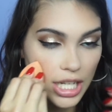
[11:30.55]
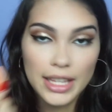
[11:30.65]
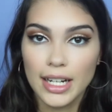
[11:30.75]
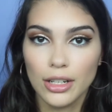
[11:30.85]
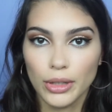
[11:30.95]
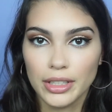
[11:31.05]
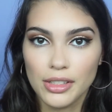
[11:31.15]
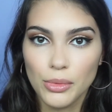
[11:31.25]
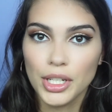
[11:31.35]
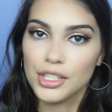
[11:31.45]
Not that I don't like
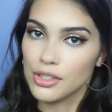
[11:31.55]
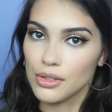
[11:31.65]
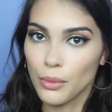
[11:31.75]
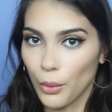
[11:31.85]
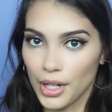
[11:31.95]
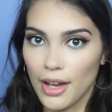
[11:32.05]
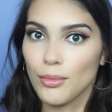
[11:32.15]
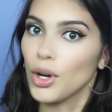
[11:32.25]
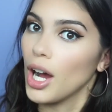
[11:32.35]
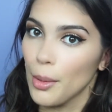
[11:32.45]
this one, I just want to have
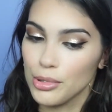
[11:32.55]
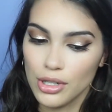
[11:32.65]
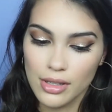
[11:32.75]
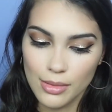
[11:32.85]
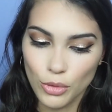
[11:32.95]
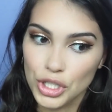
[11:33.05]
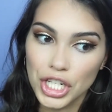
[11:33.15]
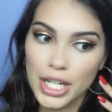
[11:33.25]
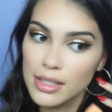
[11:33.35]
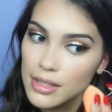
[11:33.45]
more options and more
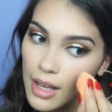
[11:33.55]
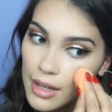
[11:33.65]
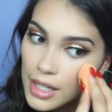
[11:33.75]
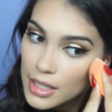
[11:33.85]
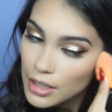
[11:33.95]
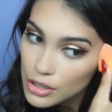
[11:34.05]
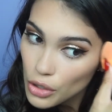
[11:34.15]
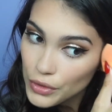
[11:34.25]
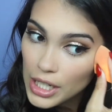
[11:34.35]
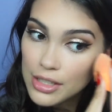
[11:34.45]
shades. So
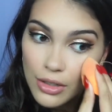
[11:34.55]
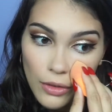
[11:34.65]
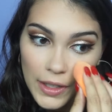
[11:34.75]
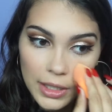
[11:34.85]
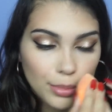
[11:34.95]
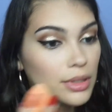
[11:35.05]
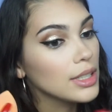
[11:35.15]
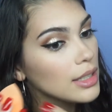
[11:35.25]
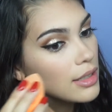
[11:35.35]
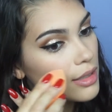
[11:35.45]
if you guys know of any,
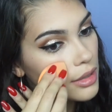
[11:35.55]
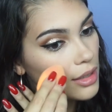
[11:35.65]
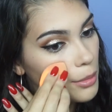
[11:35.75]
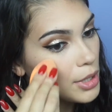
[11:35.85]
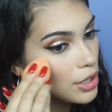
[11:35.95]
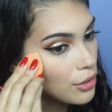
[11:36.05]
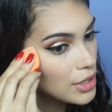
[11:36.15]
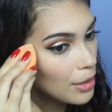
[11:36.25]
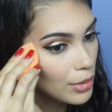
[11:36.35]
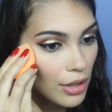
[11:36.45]
please let me know
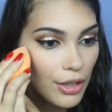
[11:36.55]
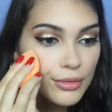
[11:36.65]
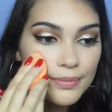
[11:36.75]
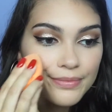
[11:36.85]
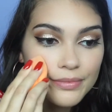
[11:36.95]
down below.